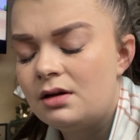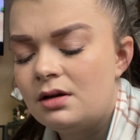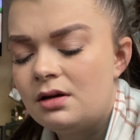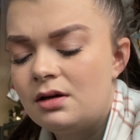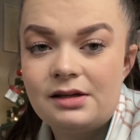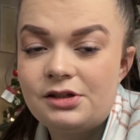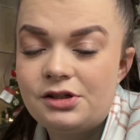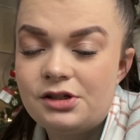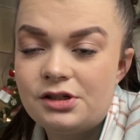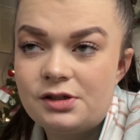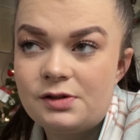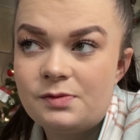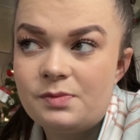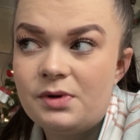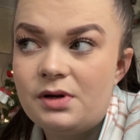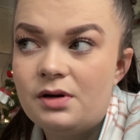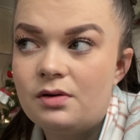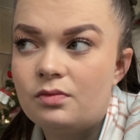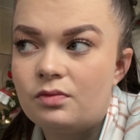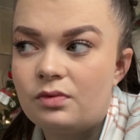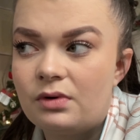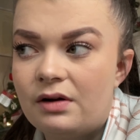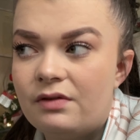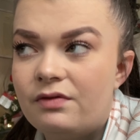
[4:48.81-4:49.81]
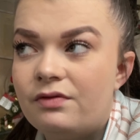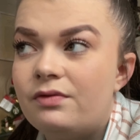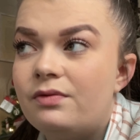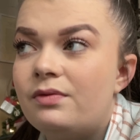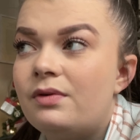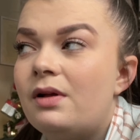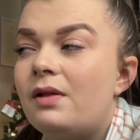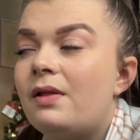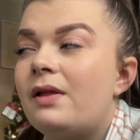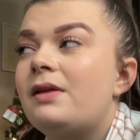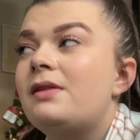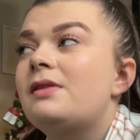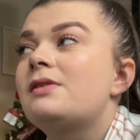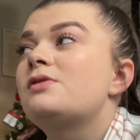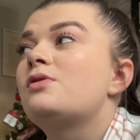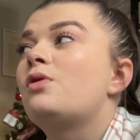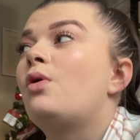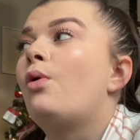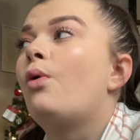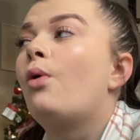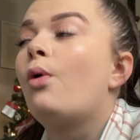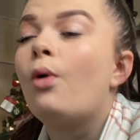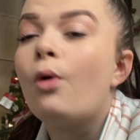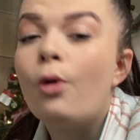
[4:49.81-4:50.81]
It's just been a rough, like this
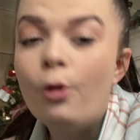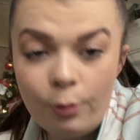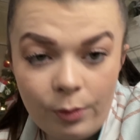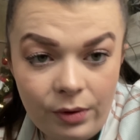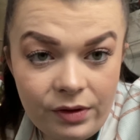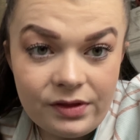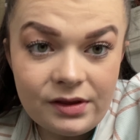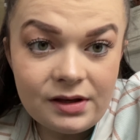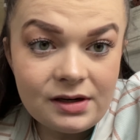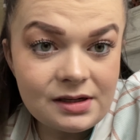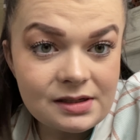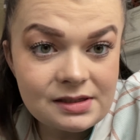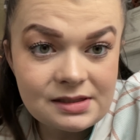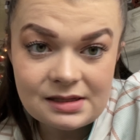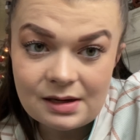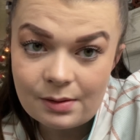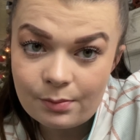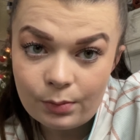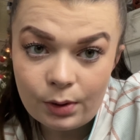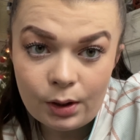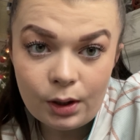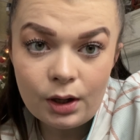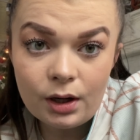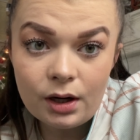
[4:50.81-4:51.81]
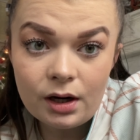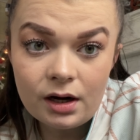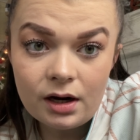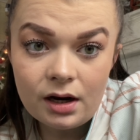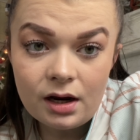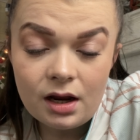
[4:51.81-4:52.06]
whole month of December